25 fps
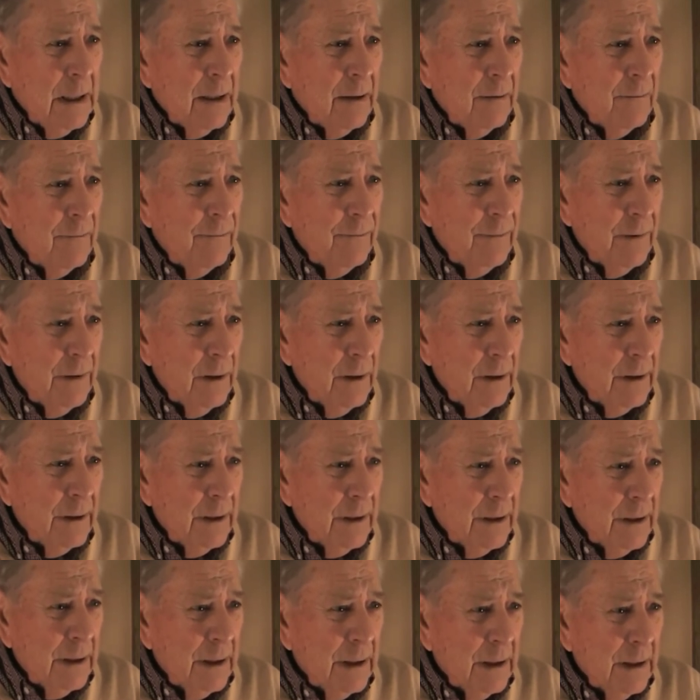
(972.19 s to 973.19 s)
a fella
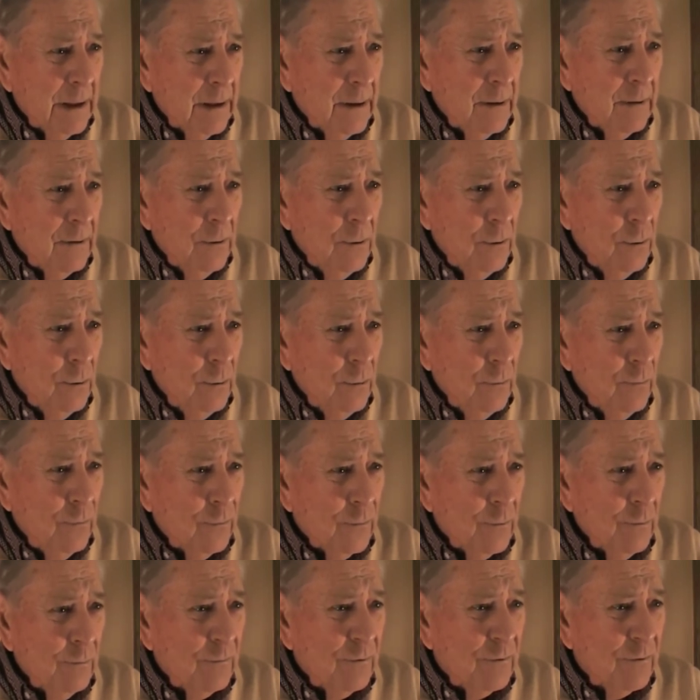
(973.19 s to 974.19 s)
that I knew
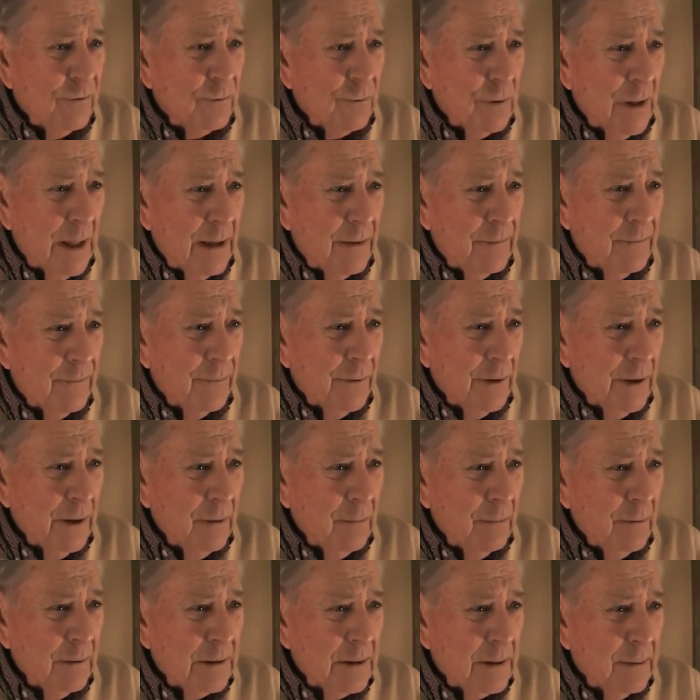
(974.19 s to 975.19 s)
from Stratford, he
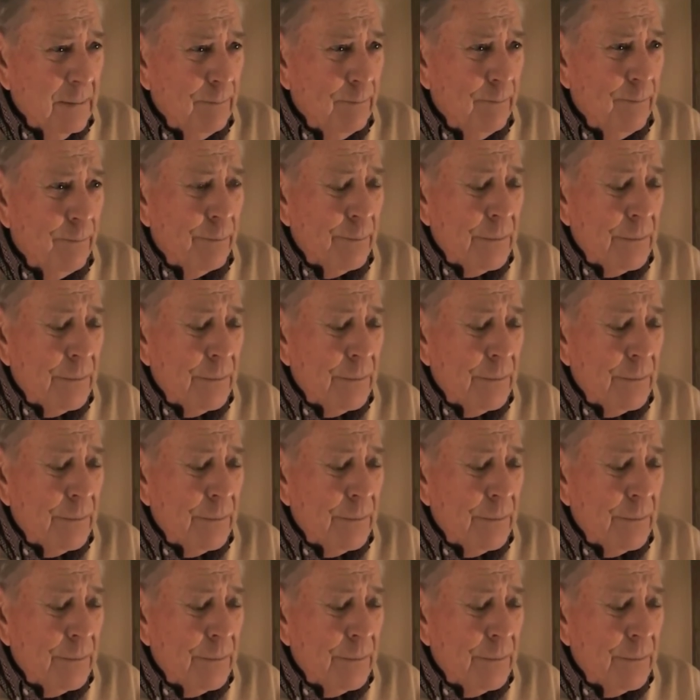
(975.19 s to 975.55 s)
was a